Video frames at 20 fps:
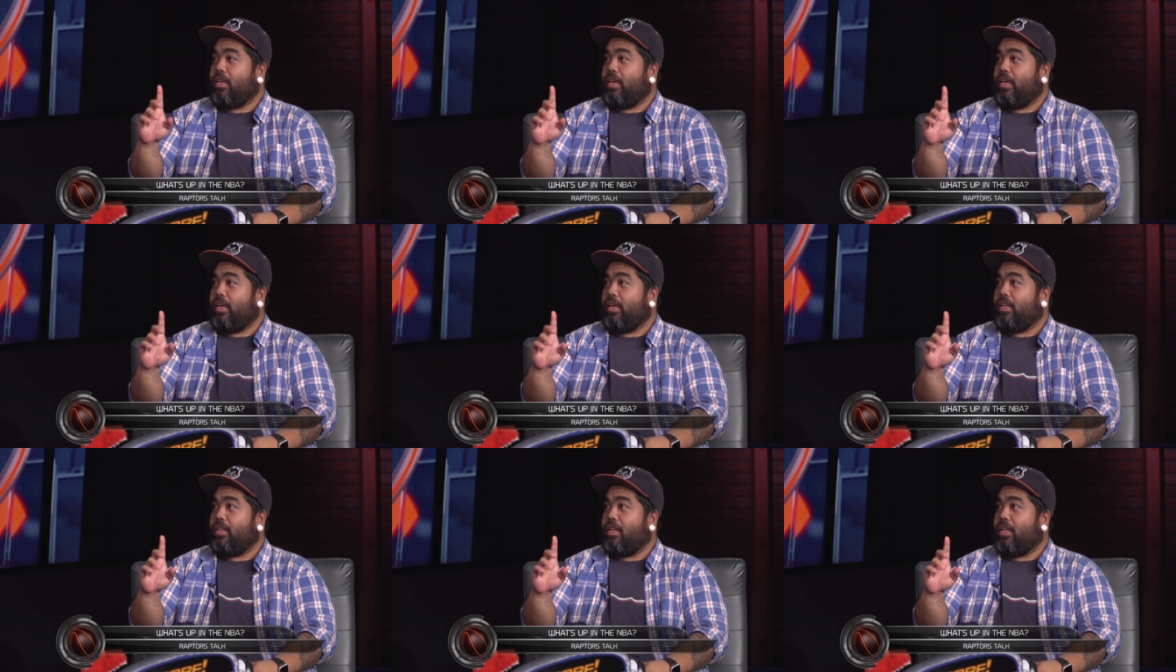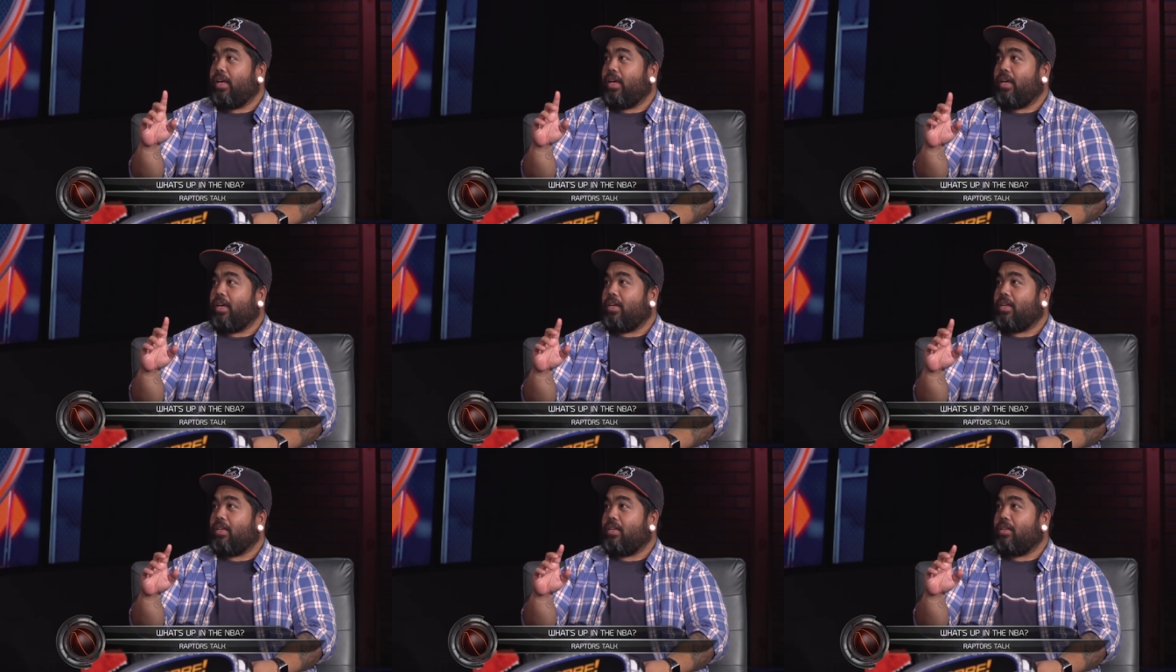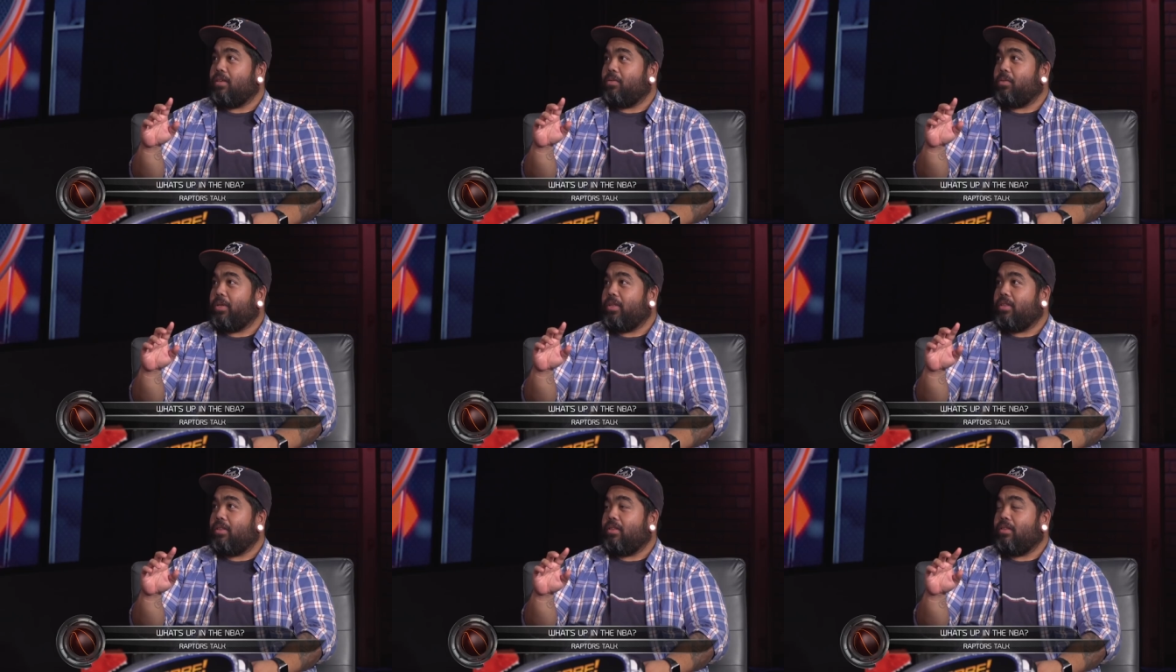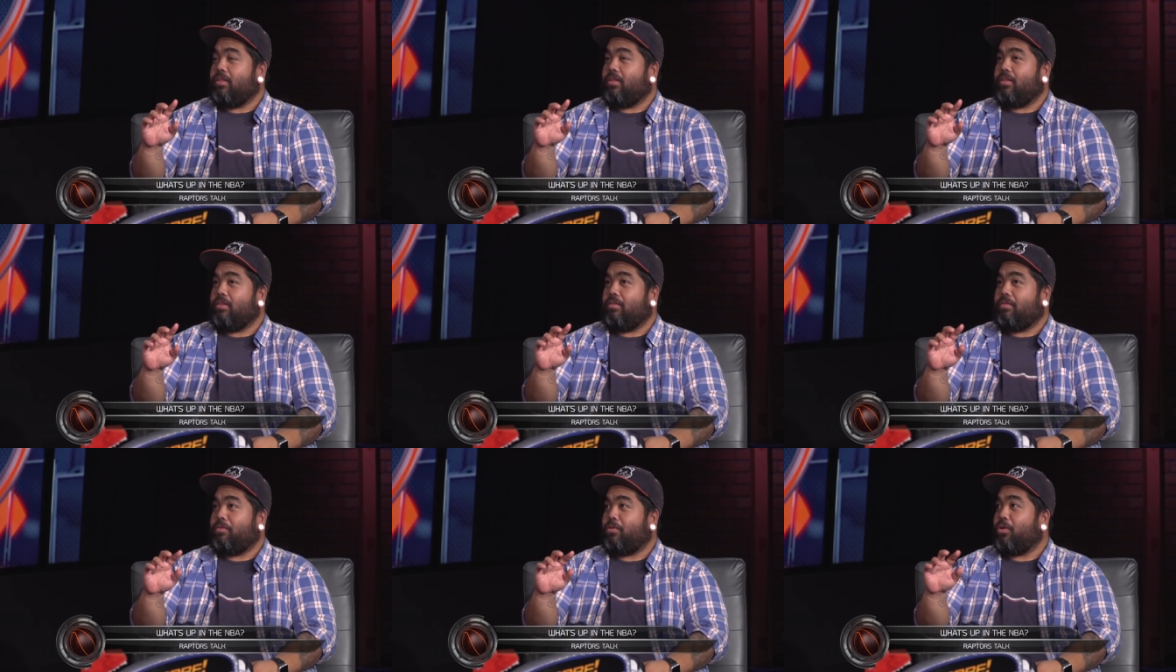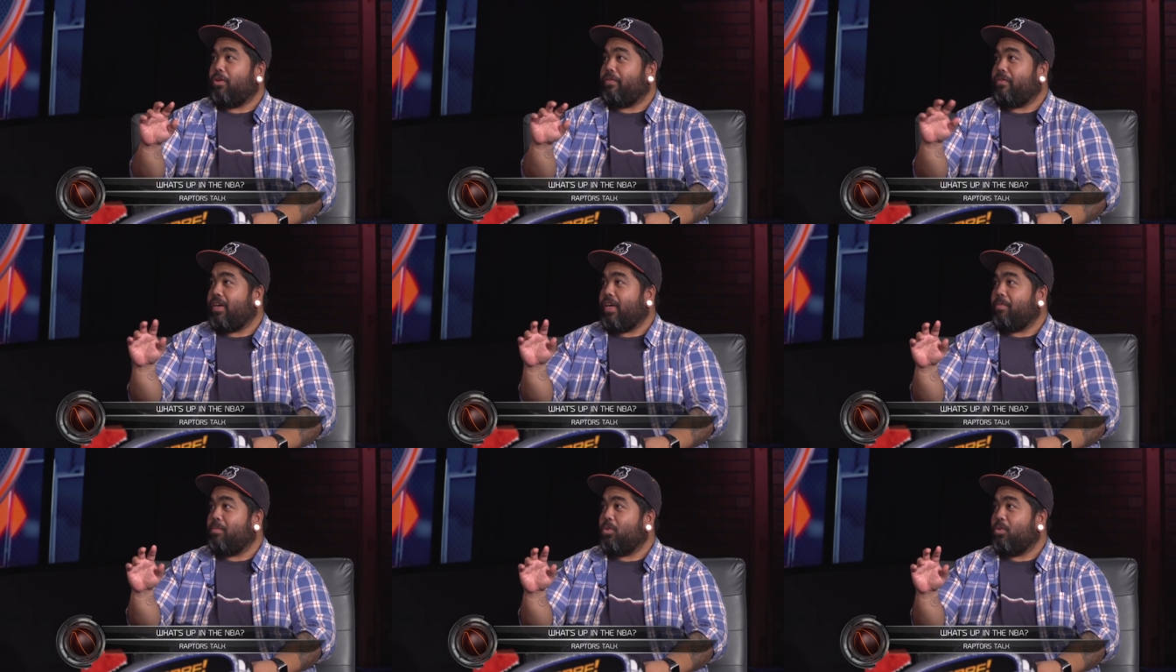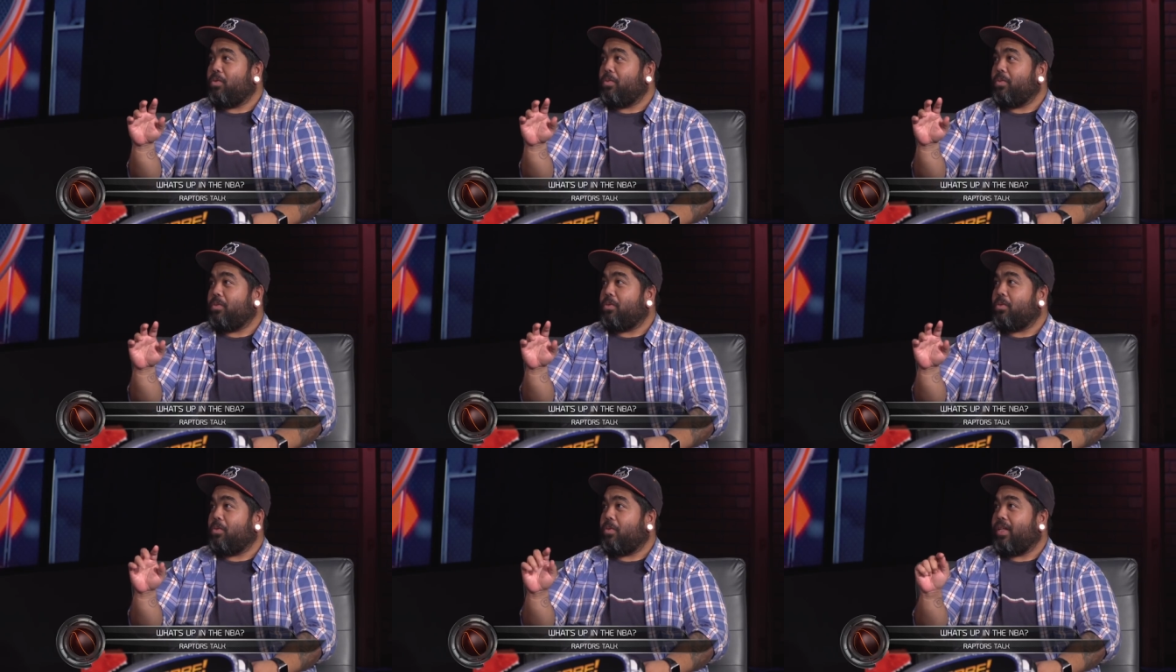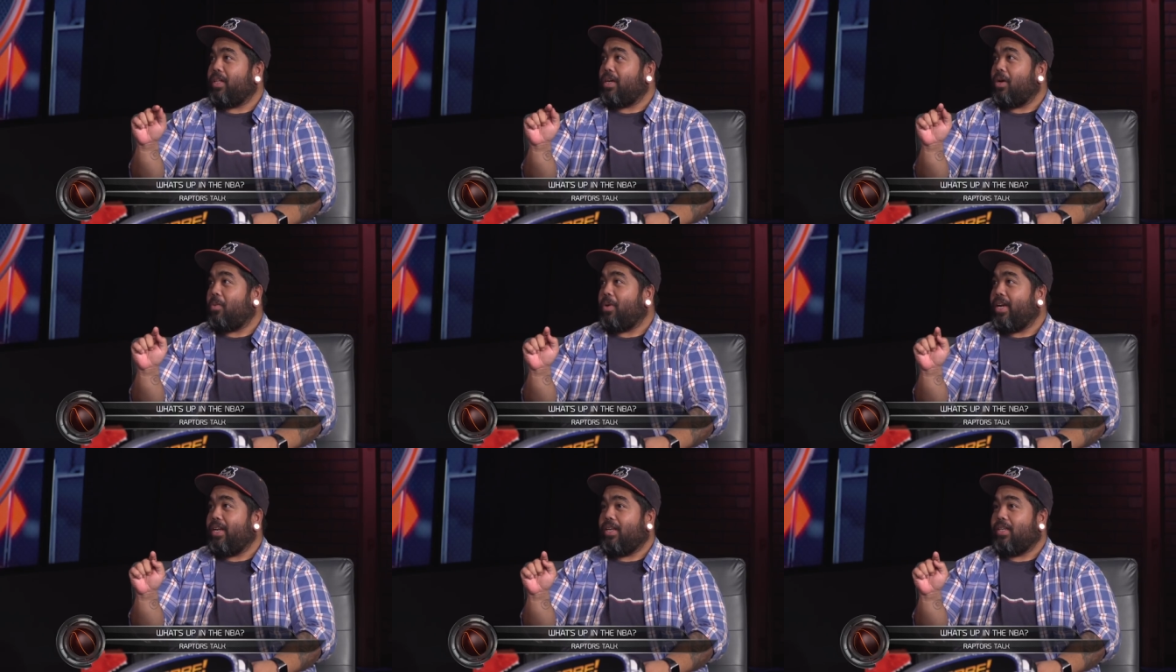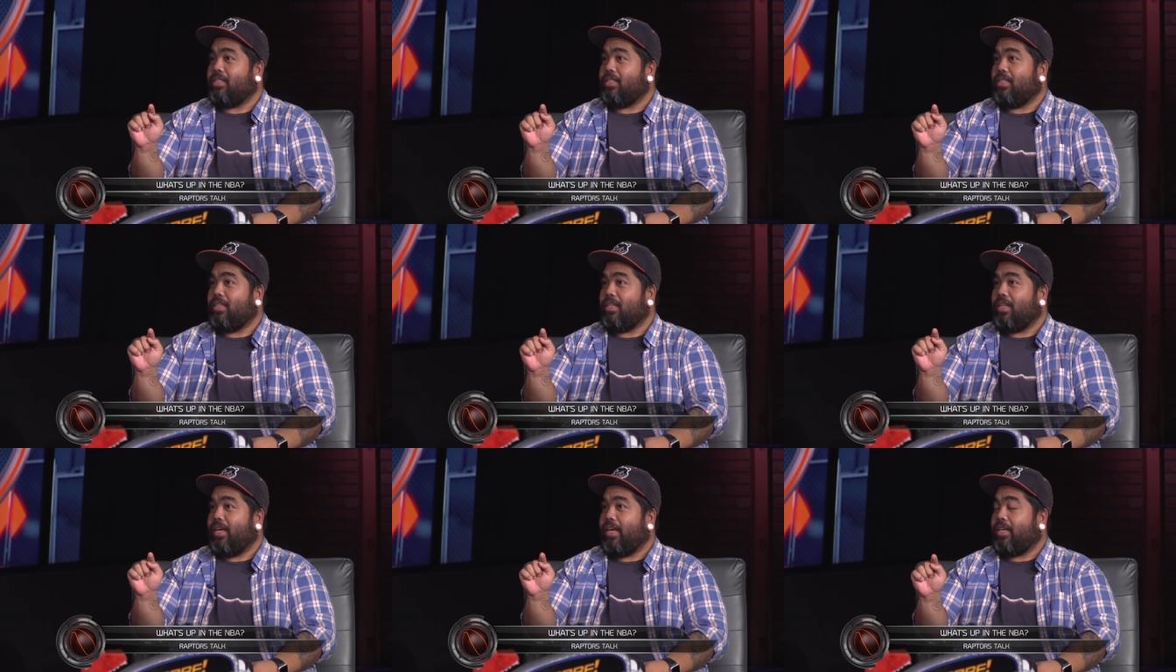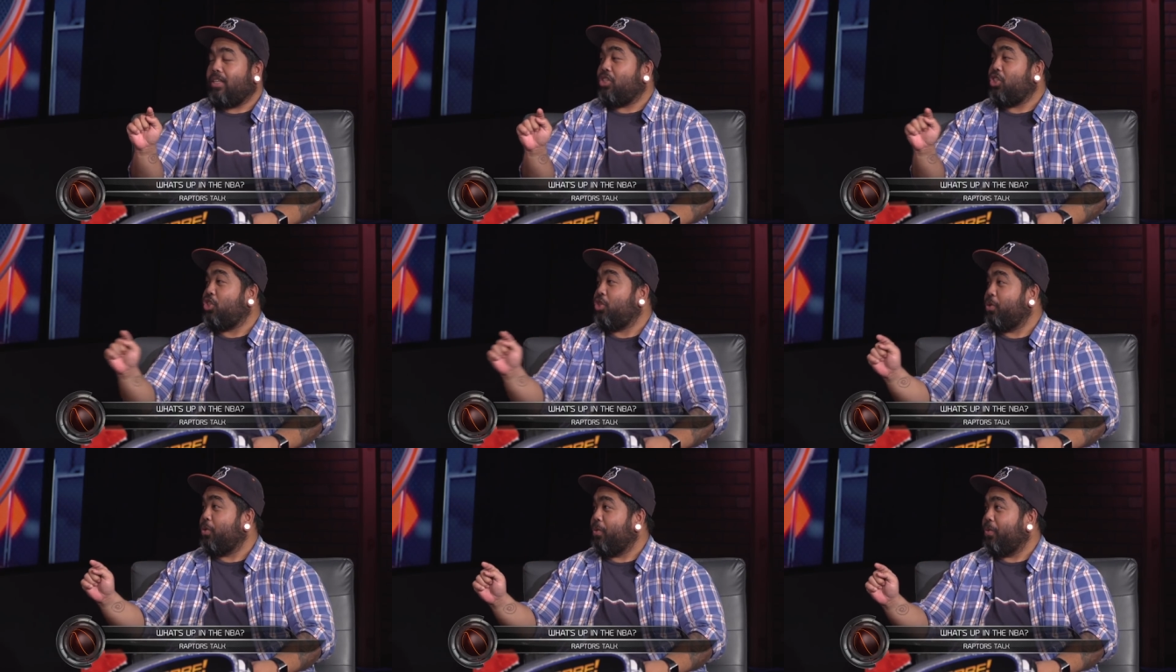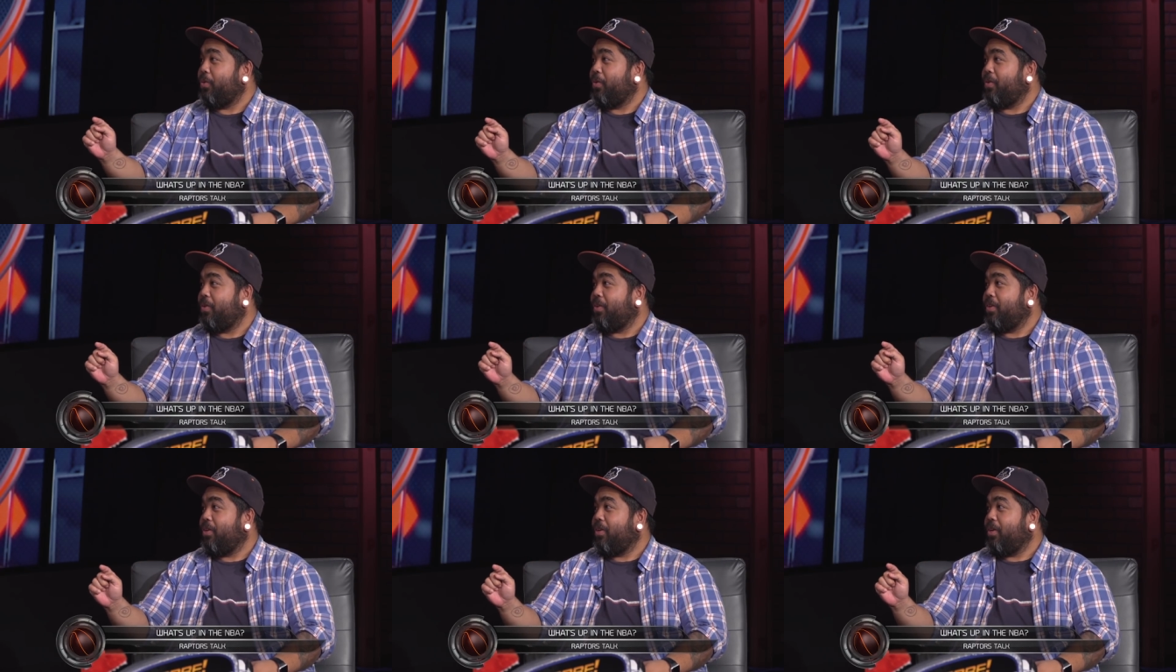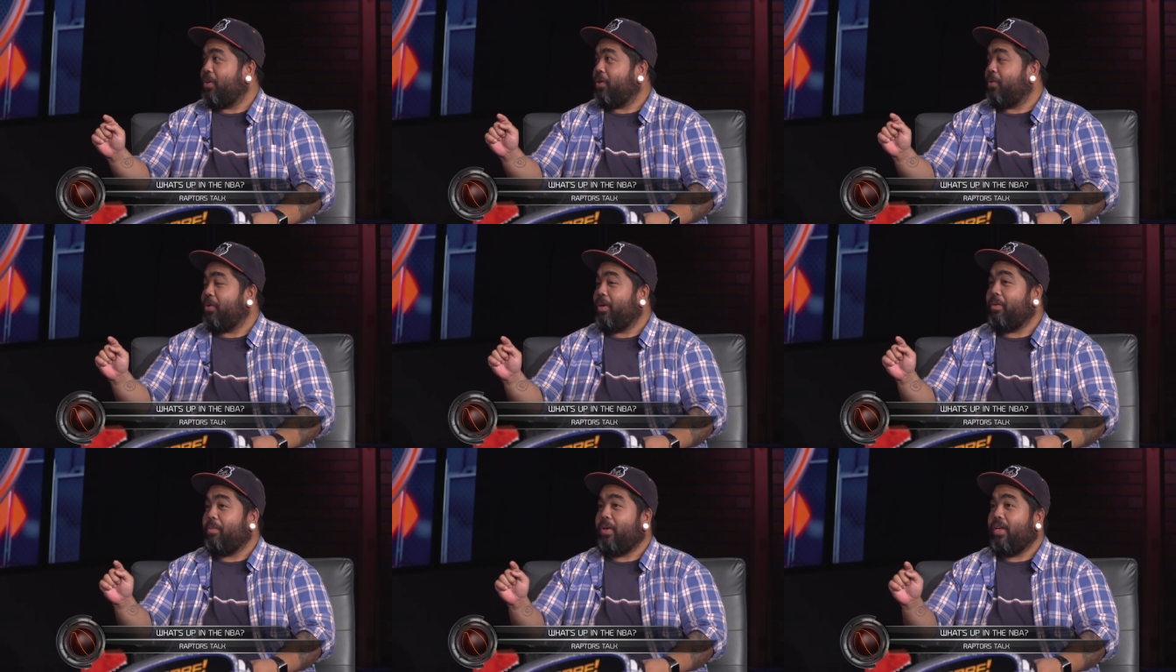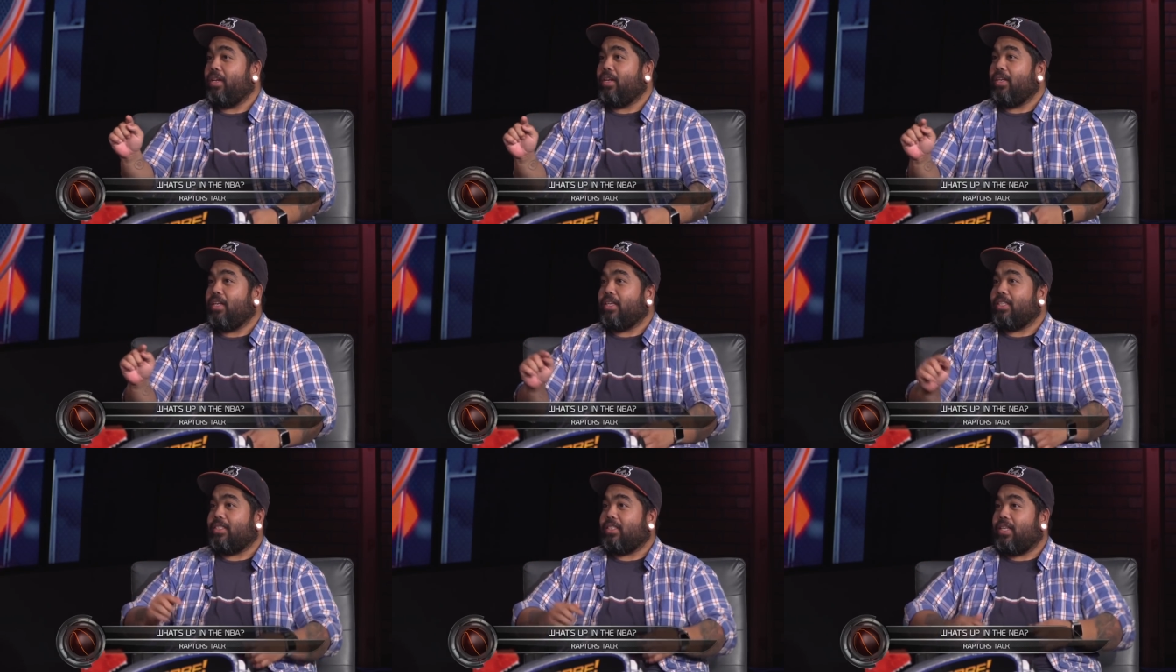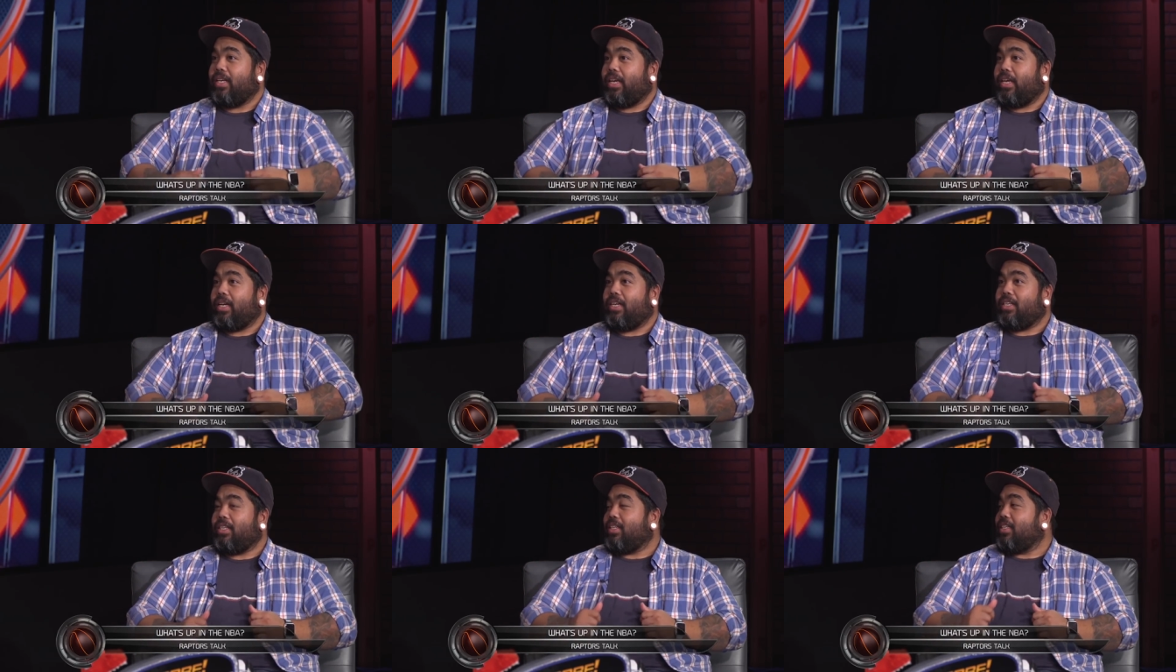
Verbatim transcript: in like with four or five moves while Kawhi does it in like 2 mm-hmm. You know what I mean? It's like and with